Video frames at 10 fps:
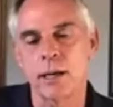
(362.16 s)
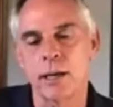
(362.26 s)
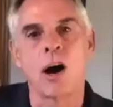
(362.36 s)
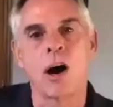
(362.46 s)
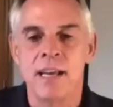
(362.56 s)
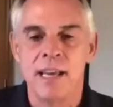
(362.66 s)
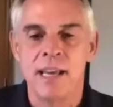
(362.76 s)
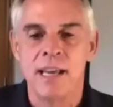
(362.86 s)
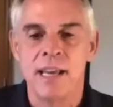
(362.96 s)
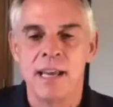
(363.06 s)
off.
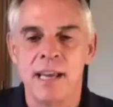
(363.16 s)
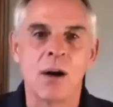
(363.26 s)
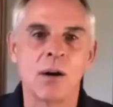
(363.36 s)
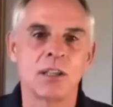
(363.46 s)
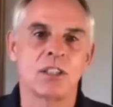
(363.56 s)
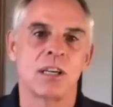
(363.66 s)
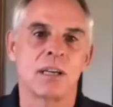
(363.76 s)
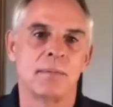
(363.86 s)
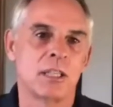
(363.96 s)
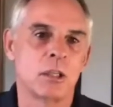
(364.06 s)
And now
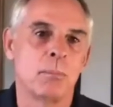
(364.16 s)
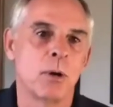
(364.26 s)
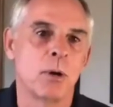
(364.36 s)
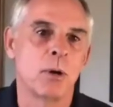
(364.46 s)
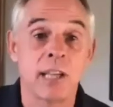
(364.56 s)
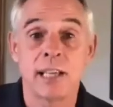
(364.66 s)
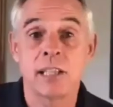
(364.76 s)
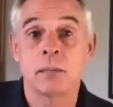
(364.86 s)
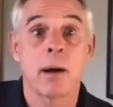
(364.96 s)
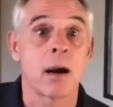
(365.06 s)
it's a book that
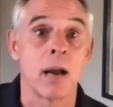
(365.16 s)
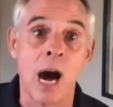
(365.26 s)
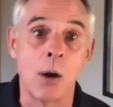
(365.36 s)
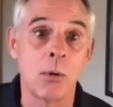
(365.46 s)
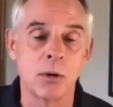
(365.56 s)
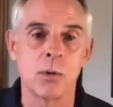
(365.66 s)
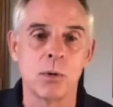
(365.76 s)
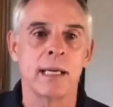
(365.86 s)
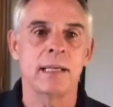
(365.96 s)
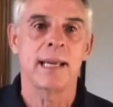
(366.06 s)
takes about an hour to
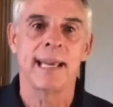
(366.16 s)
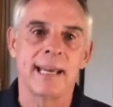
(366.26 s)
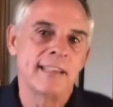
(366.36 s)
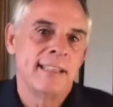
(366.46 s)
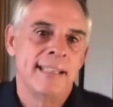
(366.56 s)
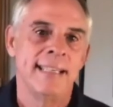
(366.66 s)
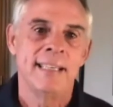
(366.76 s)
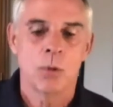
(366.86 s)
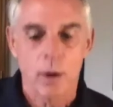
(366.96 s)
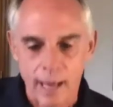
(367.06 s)
read. And
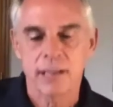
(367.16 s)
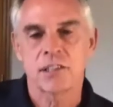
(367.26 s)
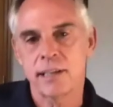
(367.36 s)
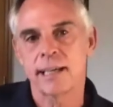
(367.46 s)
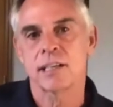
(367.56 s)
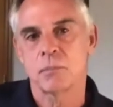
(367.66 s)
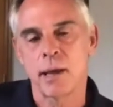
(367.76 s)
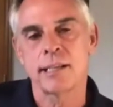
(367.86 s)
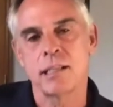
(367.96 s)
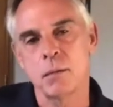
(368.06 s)
quite honestly, I get some
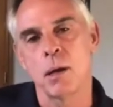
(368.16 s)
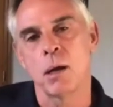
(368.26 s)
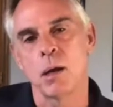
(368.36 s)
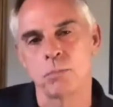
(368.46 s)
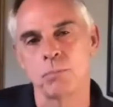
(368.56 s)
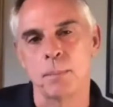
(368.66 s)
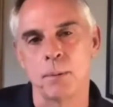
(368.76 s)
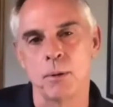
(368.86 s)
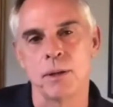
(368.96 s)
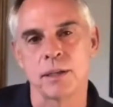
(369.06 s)
nice emails from
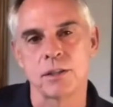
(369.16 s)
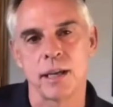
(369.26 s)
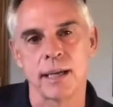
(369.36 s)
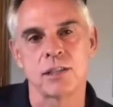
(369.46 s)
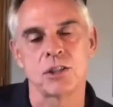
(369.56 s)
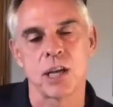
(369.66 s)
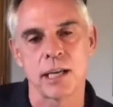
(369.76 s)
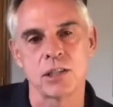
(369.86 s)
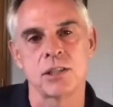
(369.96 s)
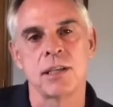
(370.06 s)
people that say it's
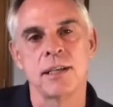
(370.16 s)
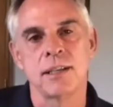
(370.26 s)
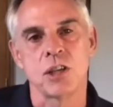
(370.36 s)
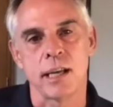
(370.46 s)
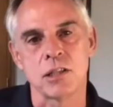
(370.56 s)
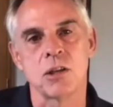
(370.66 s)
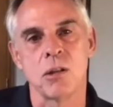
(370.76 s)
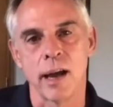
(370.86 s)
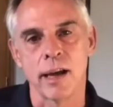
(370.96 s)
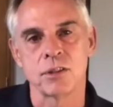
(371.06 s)
changed their
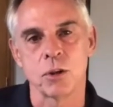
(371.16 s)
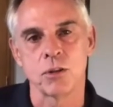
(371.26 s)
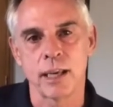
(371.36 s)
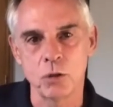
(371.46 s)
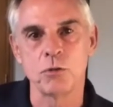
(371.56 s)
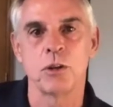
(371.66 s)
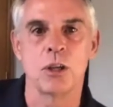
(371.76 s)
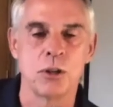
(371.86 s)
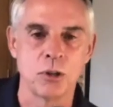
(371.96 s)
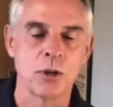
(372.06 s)
life. So thank you for
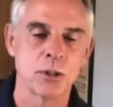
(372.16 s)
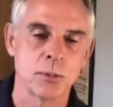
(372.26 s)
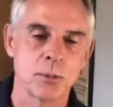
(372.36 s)
your endorsement.